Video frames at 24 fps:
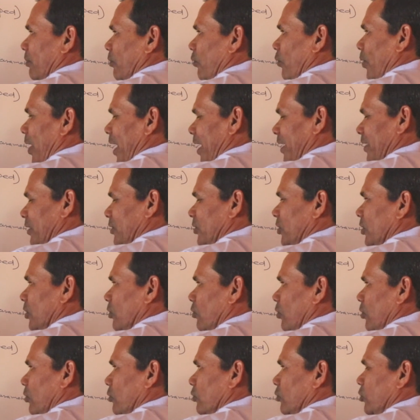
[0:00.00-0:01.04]
y is
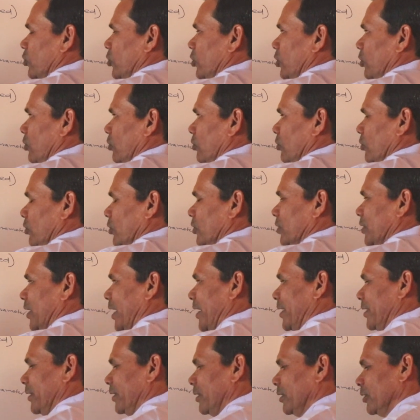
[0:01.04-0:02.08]
equal to 0,
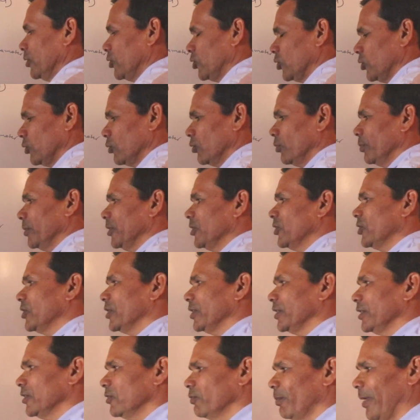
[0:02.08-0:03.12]
sin t 0 means
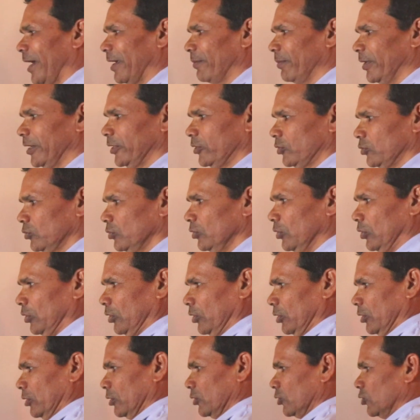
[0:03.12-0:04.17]
t is pi by 2.
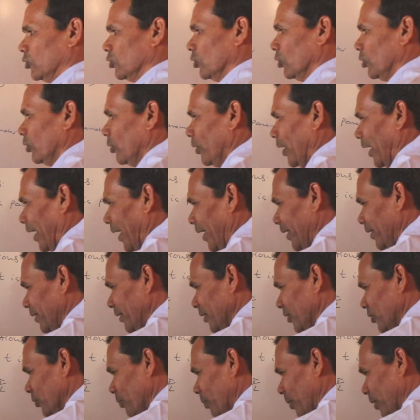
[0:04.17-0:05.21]
So at
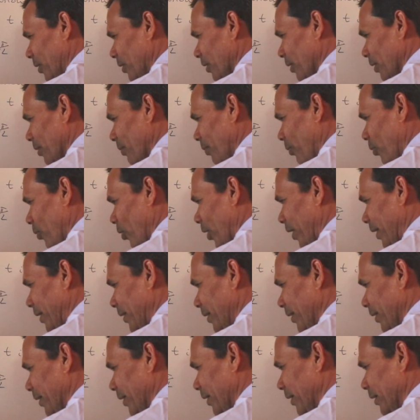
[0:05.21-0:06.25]
this particular
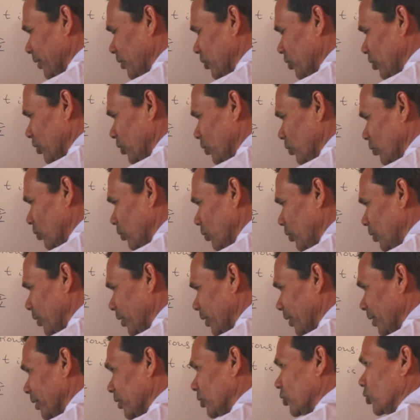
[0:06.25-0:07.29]
point a0,
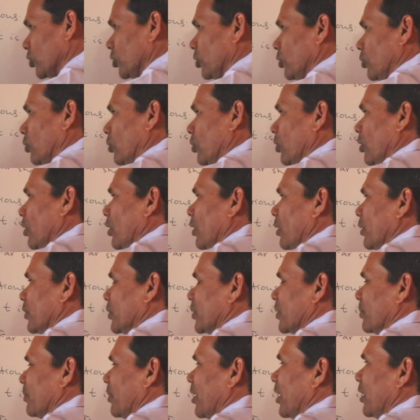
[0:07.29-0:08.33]
t 0,
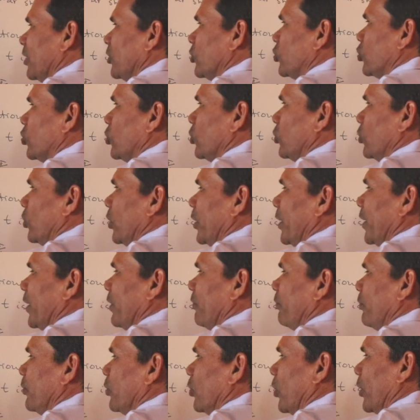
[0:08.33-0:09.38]
similarly 0a
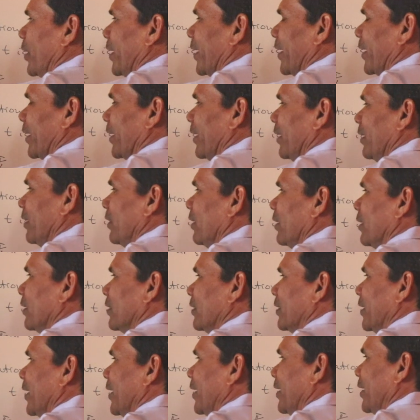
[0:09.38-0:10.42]
if you are taking,
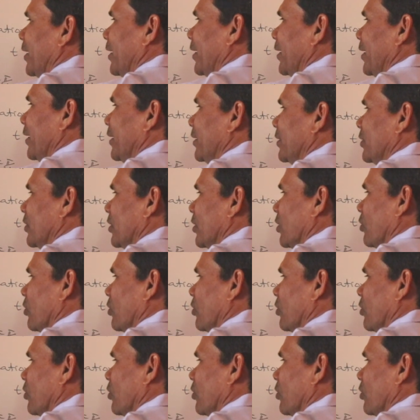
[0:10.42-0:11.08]
then t is